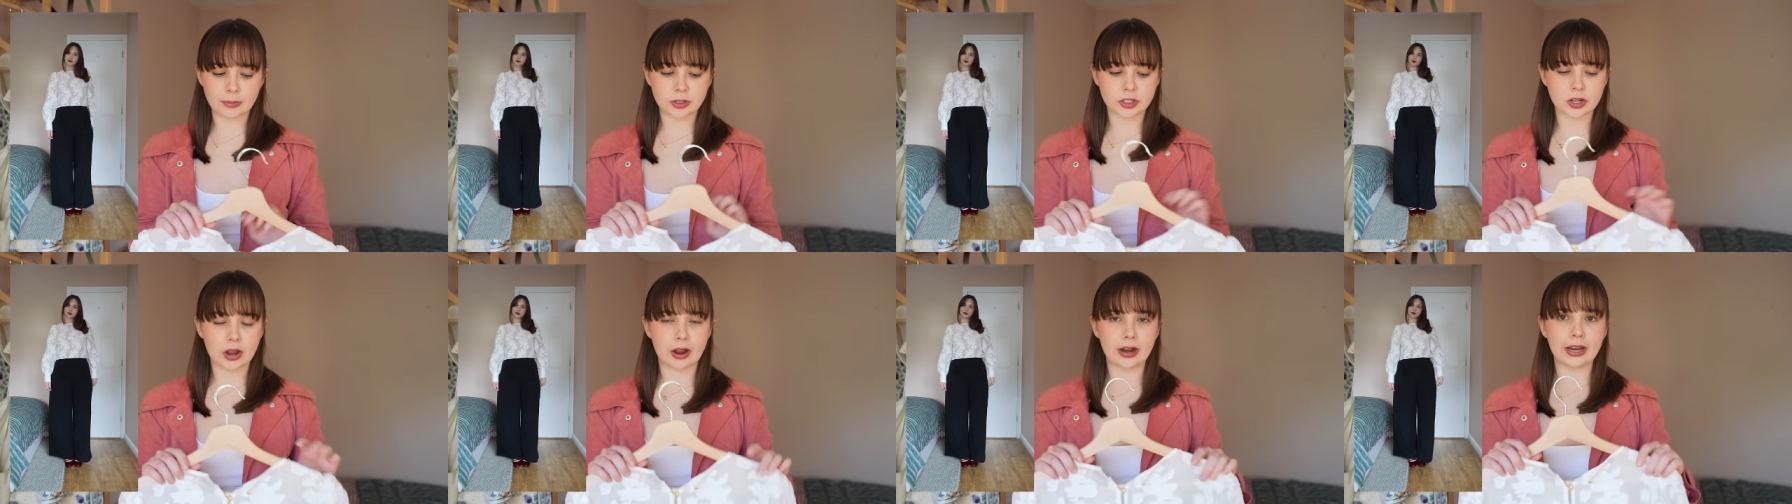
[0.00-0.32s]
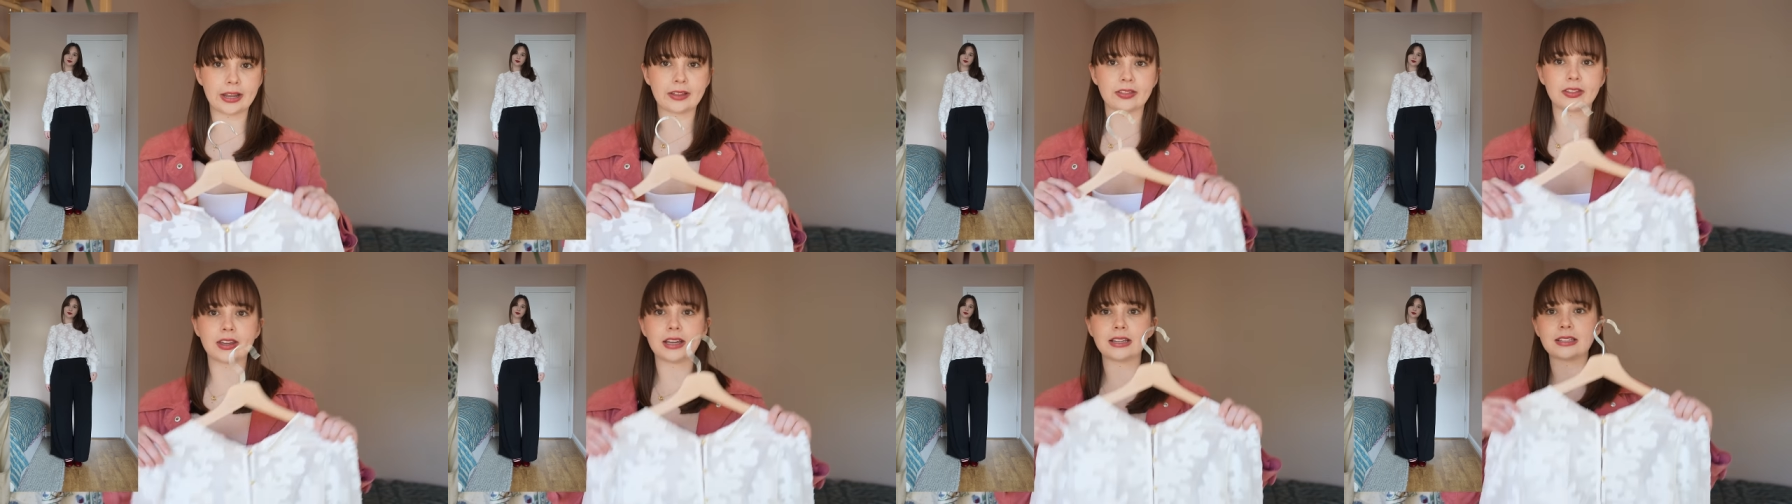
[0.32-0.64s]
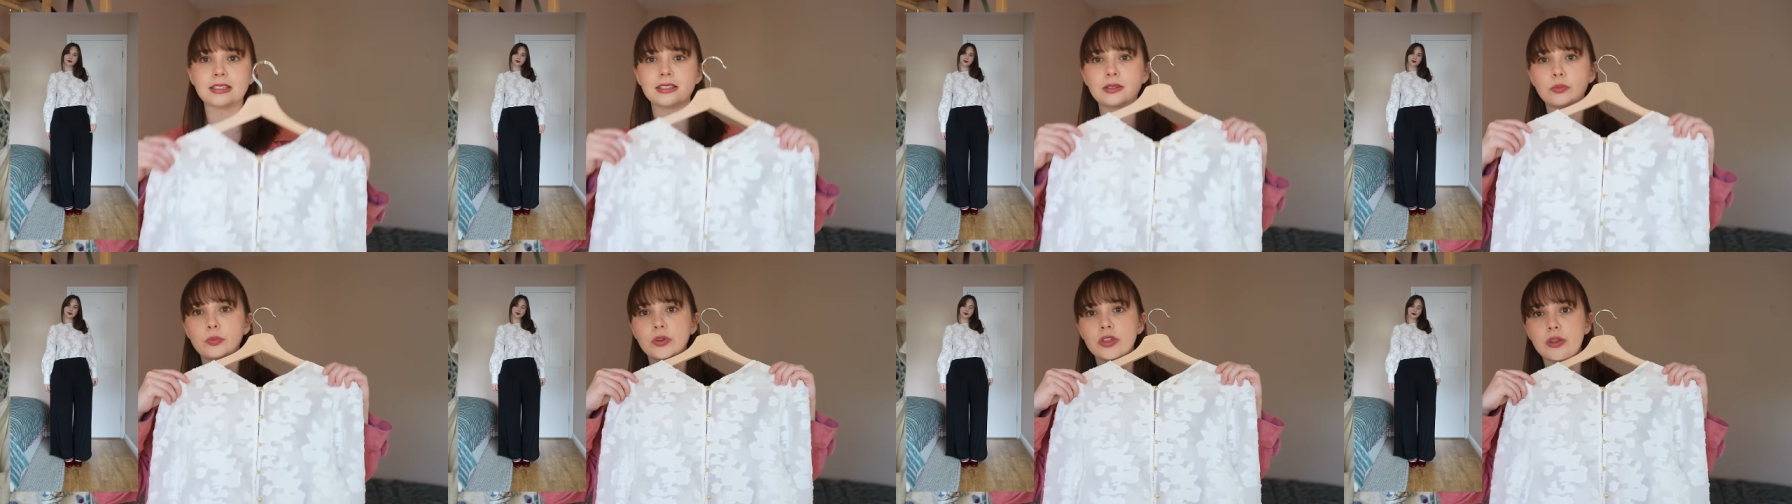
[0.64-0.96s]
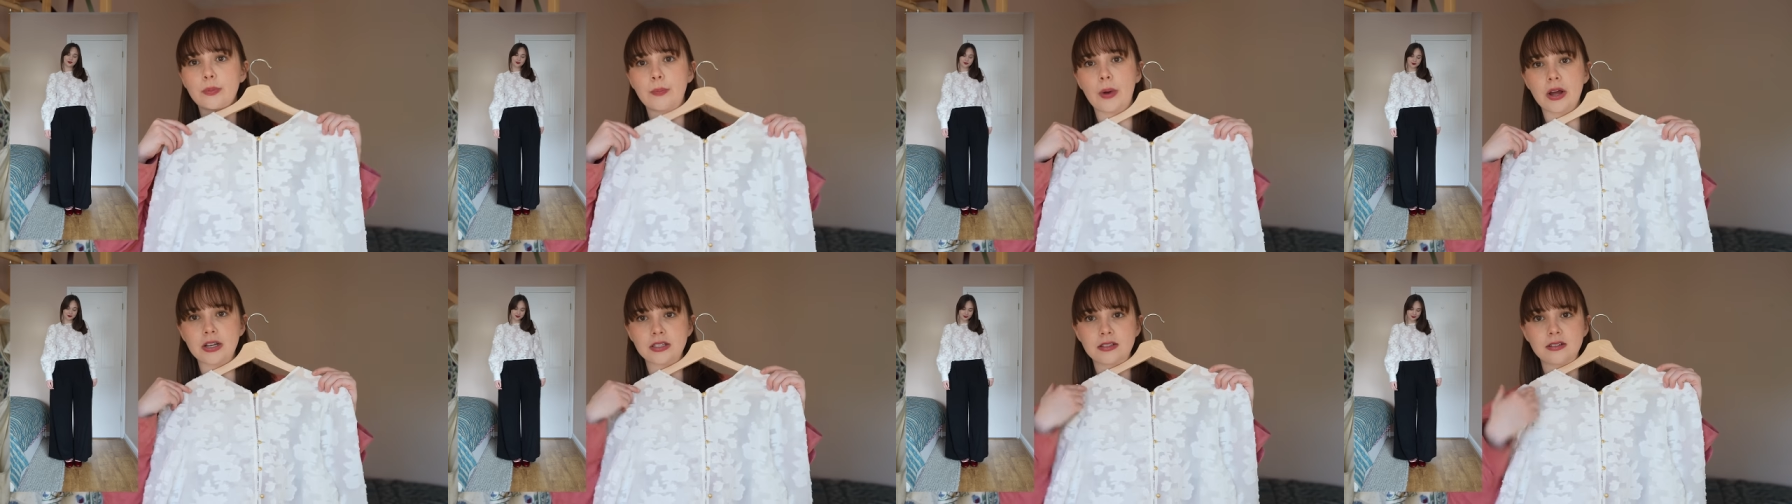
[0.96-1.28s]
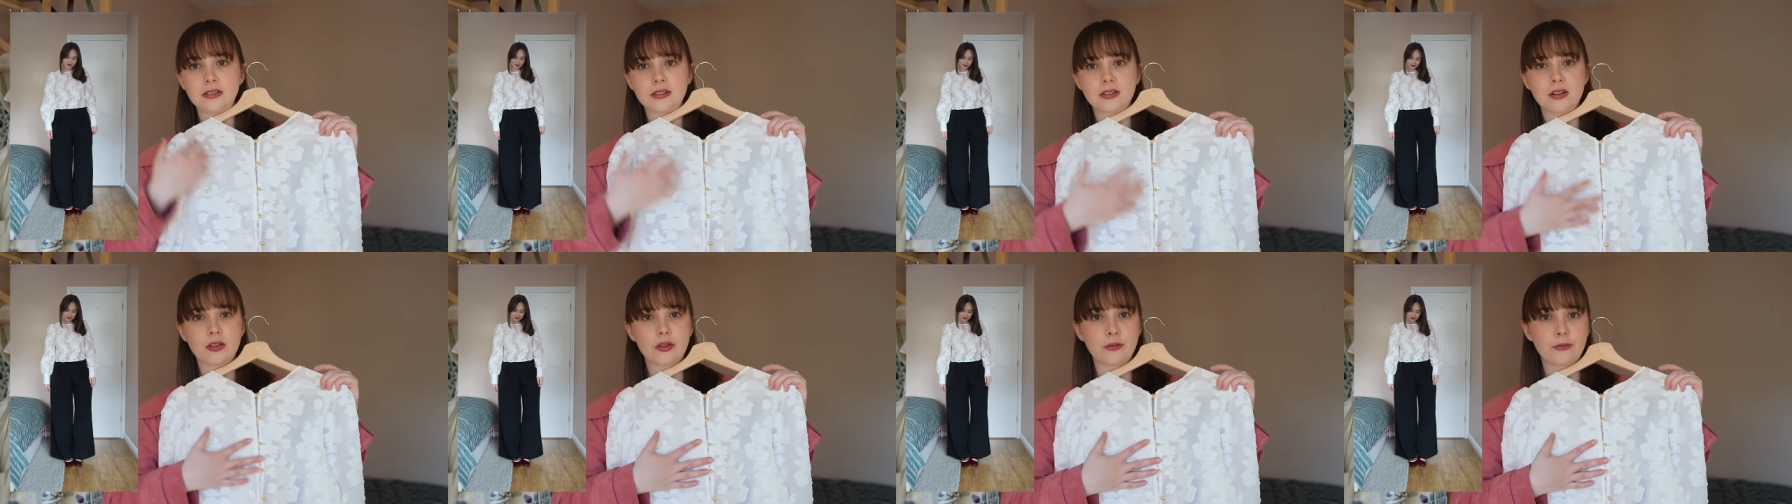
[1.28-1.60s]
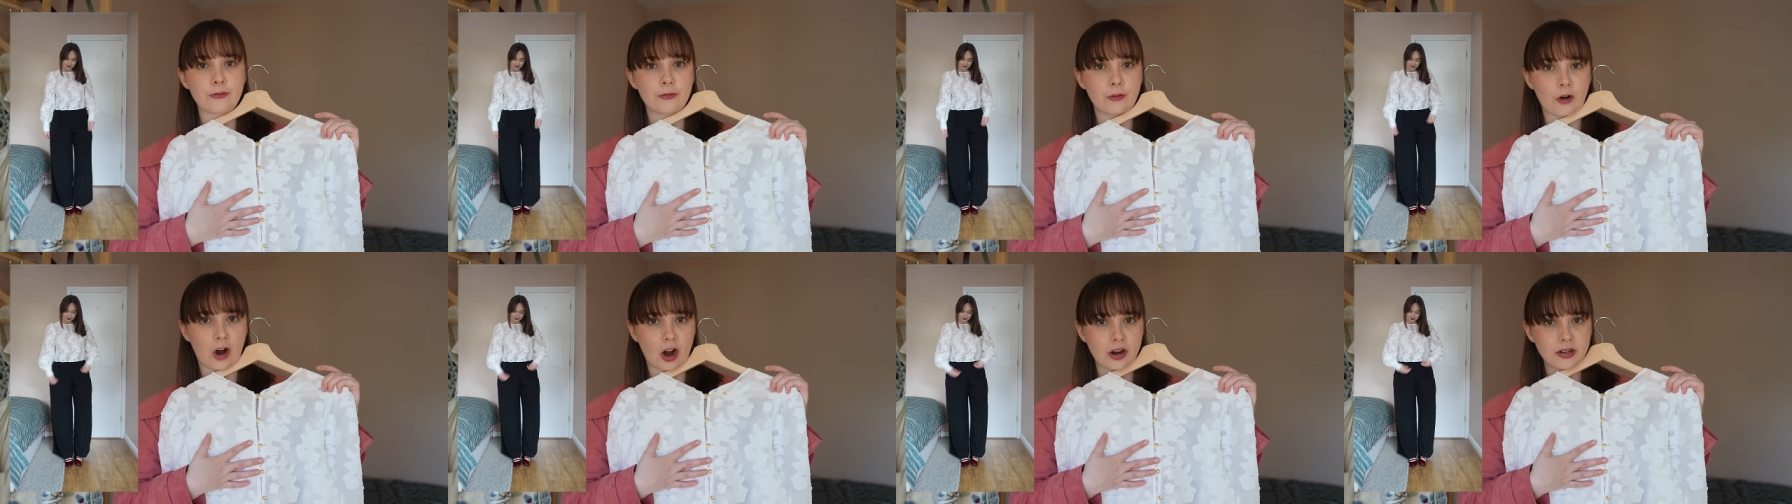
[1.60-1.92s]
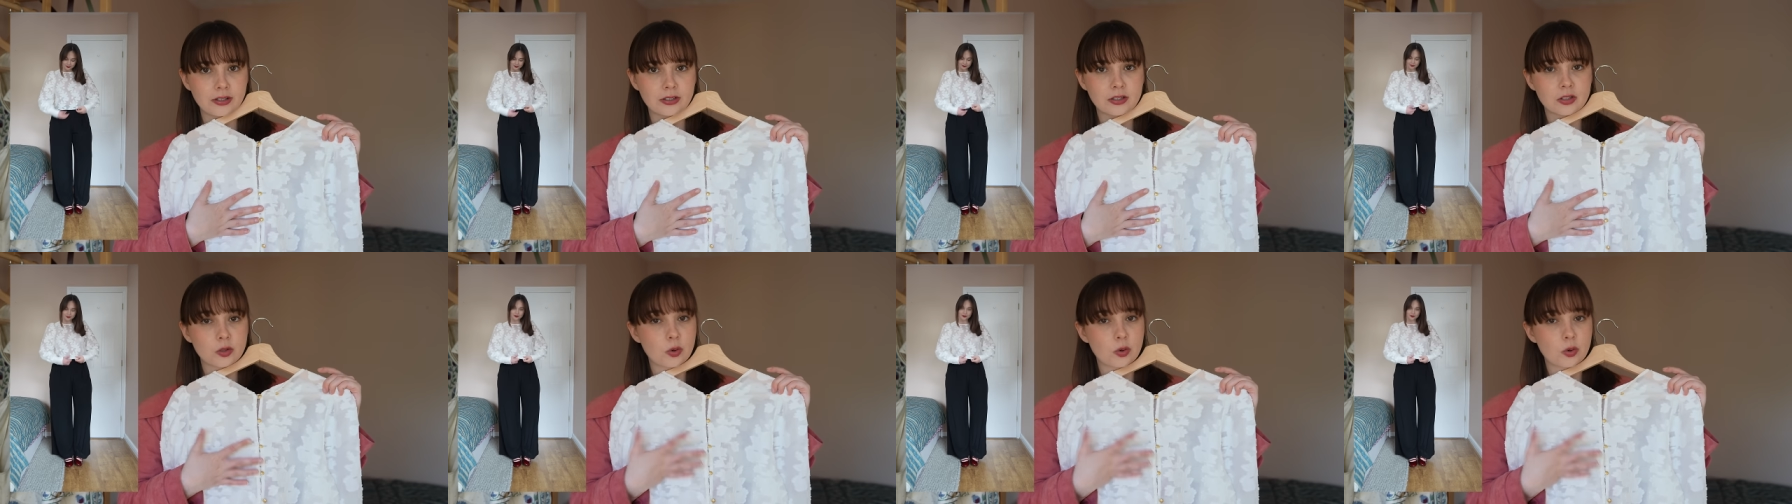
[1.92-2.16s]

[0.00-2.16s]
styling this with the buttons at the front.